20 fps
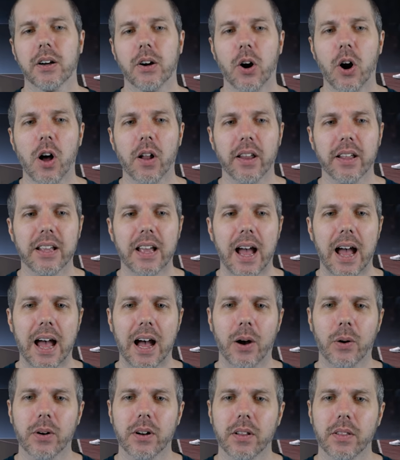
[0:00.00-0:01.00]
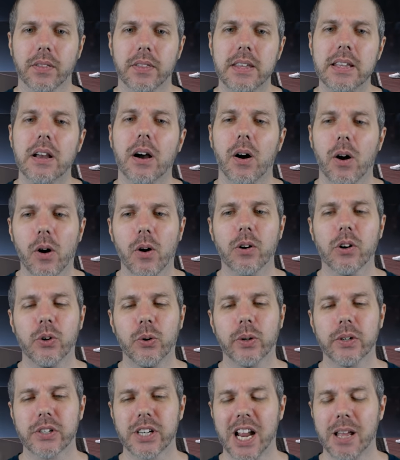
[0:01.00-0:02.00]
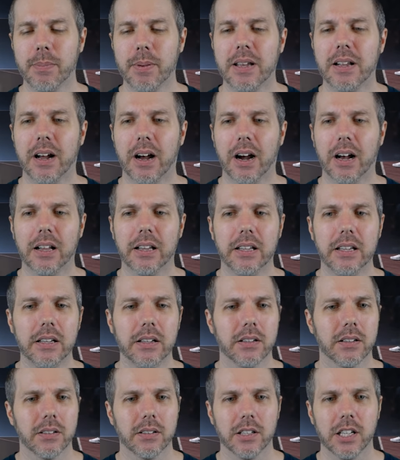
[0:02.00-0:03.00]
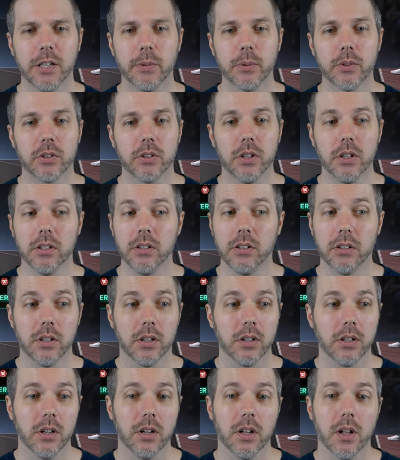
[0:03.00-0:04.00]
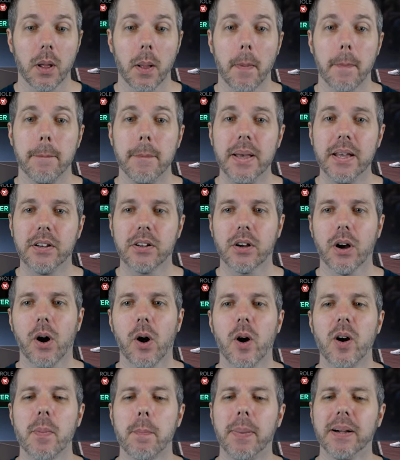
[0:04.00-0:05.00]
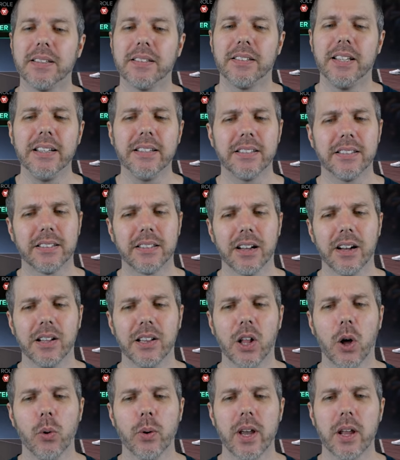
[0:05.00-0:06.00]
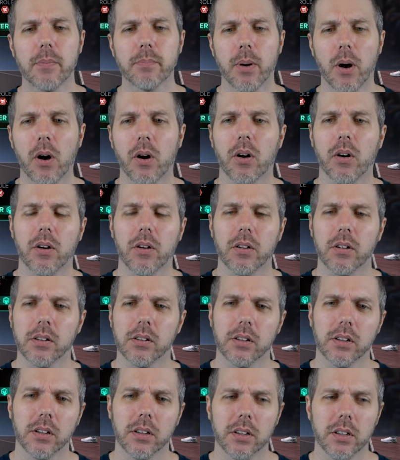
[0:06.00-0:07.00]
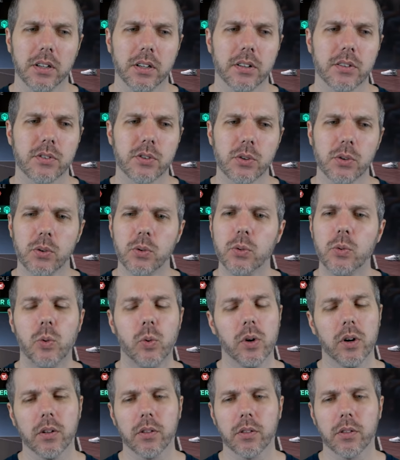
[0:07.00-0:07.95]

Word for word: calling out the hardcore champion Ali. It was good. Mid-card, Batista, Logan Paul. Two,